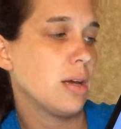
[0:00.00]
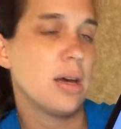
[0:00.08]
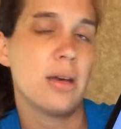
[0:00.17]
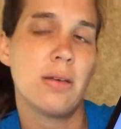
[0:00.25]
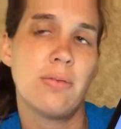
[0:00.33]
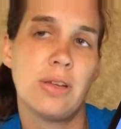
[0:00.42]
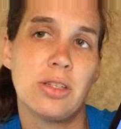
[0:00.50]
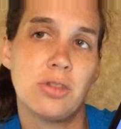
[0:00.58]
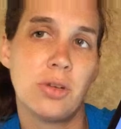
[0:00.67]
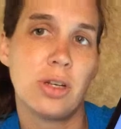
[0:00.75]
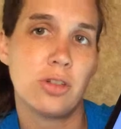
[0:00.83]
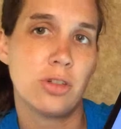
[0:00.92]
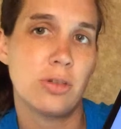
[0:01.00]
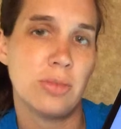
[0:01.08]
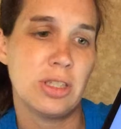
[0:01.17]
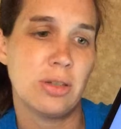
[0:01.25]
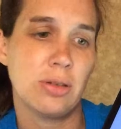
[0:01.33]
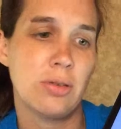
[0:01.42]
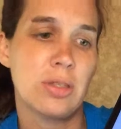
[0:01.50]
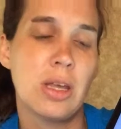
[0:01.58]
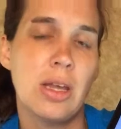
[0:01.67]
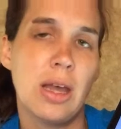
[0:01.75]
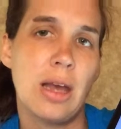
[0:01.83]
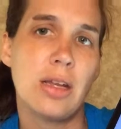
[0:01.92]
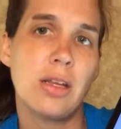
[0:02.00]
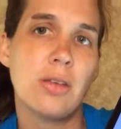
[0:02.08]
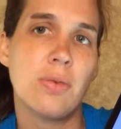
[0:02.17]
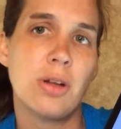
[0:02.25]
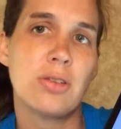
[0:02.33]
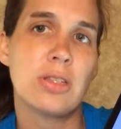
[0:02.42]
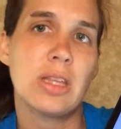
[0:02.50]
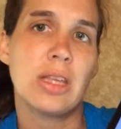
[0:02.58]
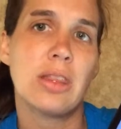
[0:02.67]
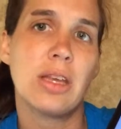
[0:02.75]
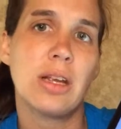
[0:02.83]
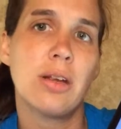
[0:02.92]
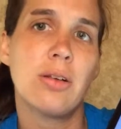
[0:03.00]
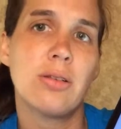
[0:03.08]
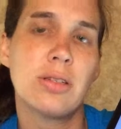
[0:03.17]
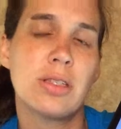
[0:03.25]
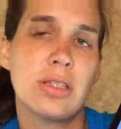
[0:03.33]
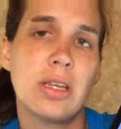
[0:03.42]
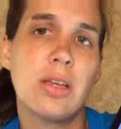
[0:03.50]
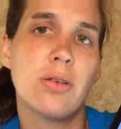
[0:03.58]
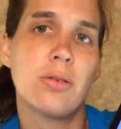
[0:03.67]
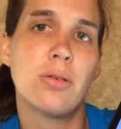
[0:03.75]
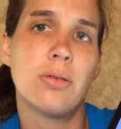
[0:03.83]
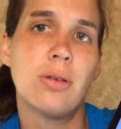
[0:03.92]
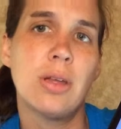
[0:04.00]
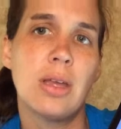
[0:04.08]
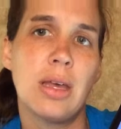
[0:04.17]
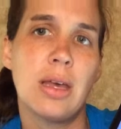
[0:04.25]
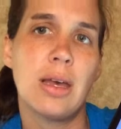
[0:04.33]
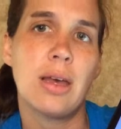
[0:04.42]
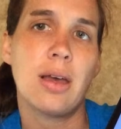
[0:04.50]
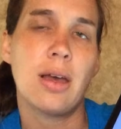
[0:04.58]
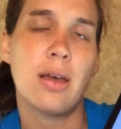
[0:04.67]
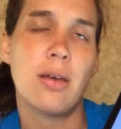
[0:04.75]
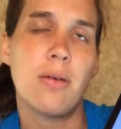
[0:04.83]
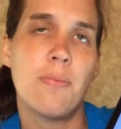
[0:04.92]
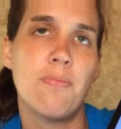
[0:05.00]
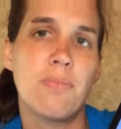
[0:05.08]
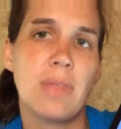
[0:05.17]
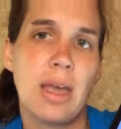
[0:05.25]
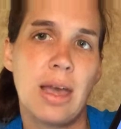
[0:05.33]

of instructional materials. In other words, they're still can